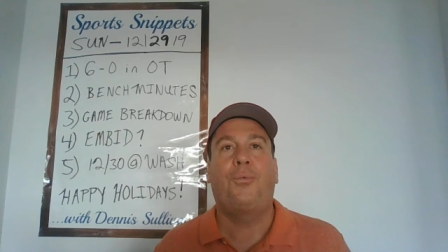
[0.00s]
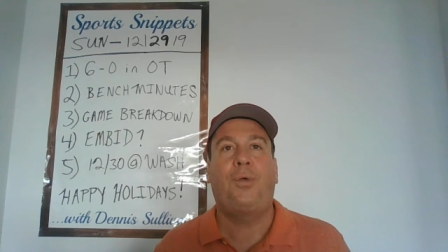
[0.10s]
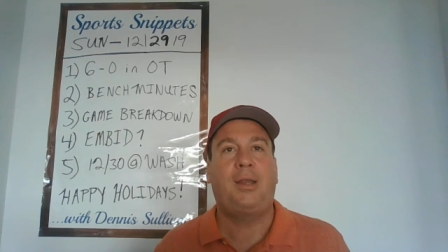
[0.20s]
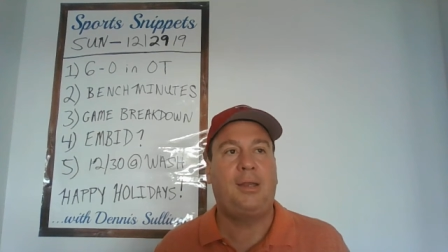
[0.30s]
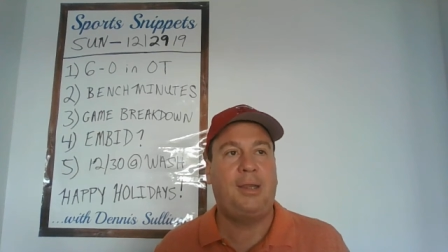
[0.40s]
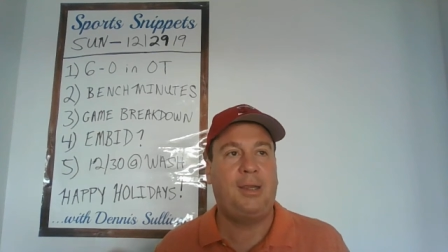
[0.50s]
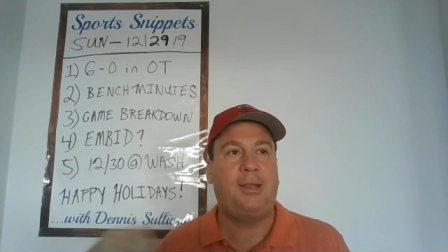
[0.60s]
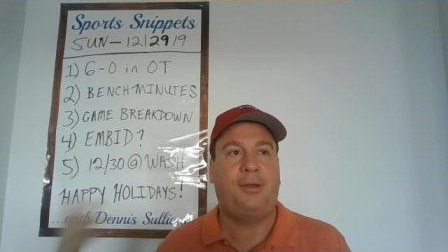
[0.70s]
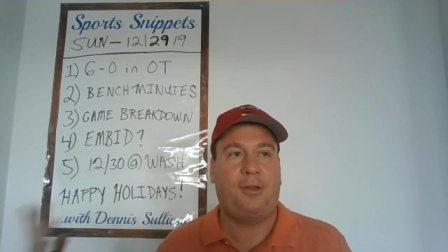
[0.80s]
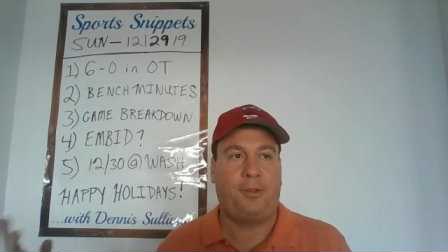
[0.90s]
We
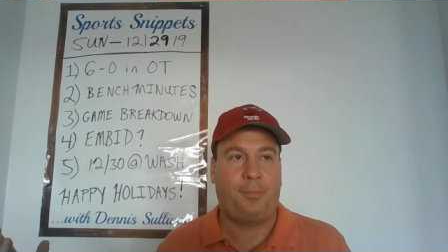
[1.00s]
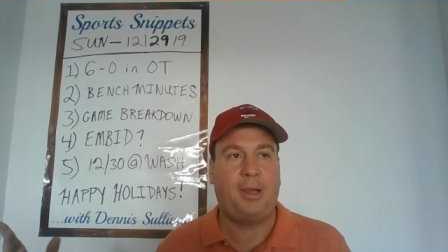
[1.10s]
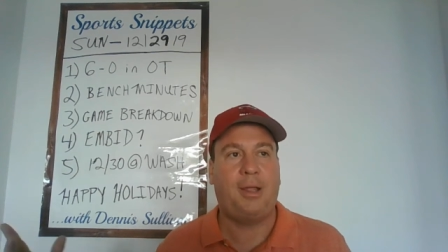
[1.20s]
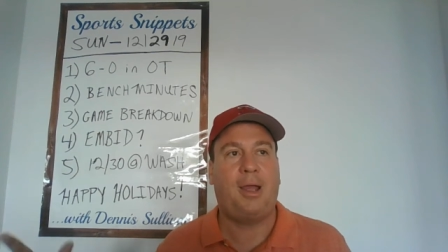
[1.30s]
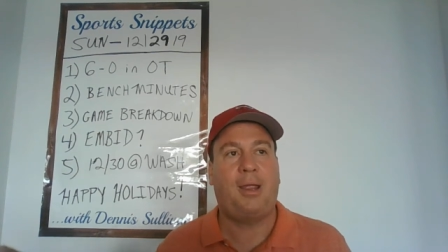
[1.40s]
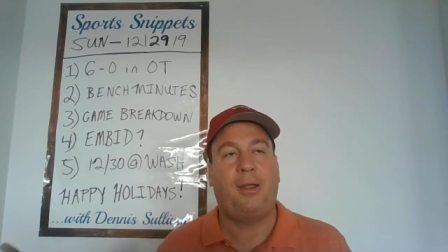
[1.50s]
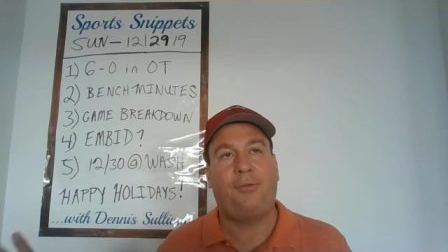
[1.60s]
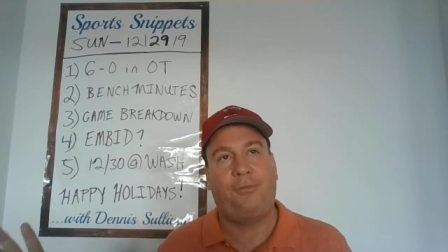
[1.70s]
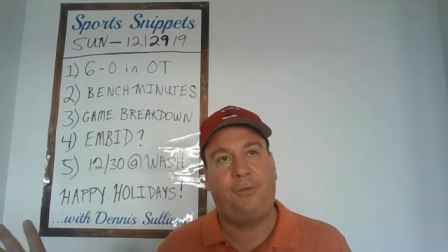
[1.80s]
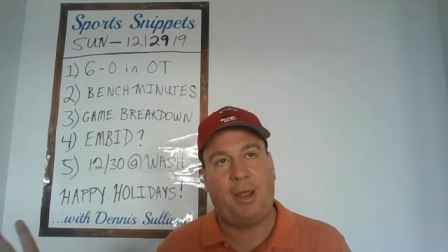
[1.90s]
need another big guy.
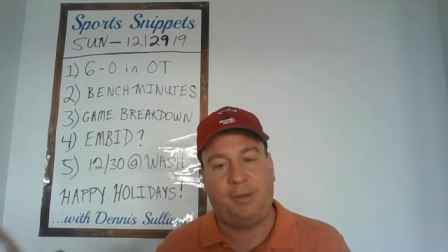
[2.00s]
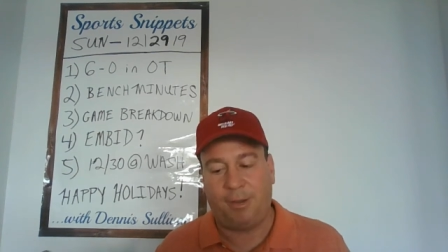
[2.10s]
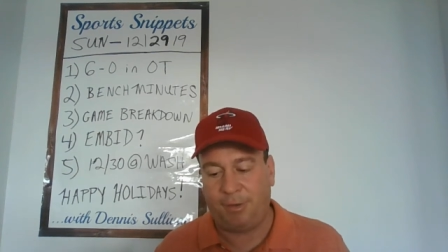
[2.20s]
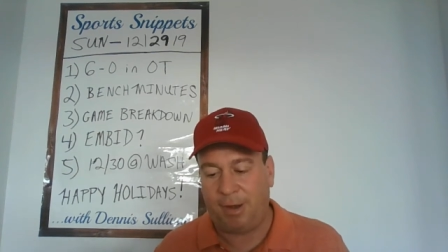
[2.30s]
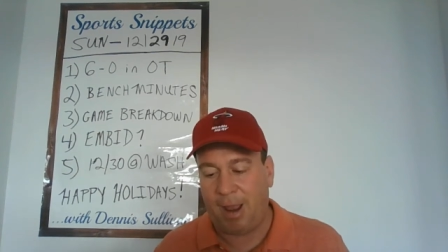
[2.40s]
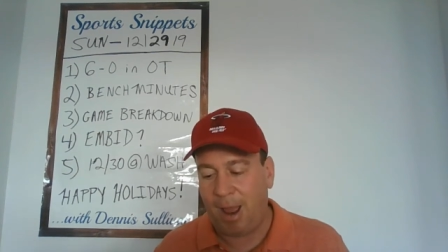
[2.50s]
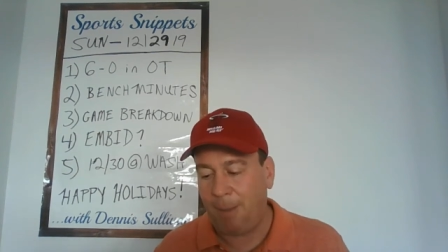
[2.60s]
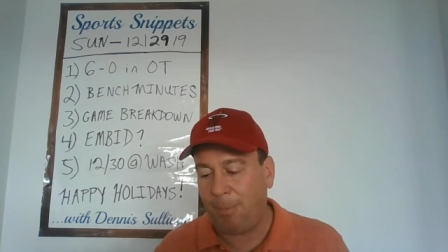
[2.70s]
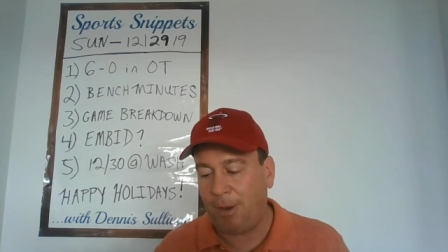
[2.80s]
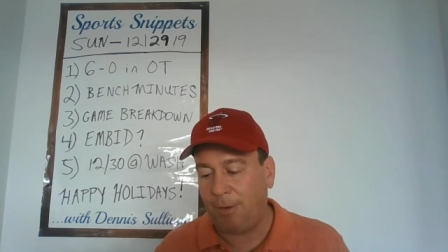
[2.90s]
If that doesn't
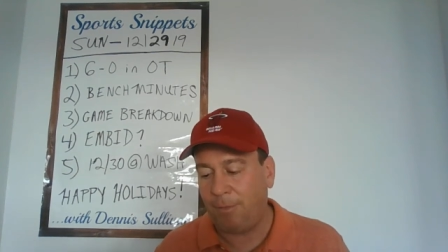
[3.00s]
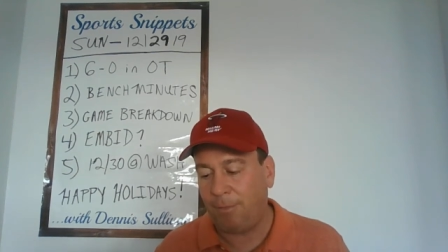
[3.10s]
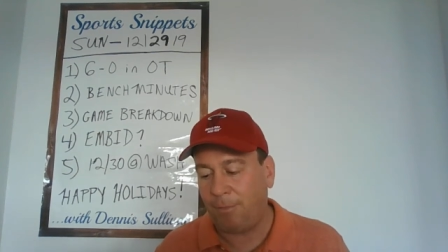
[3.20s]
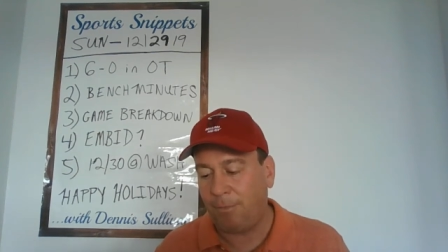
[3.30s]
happen,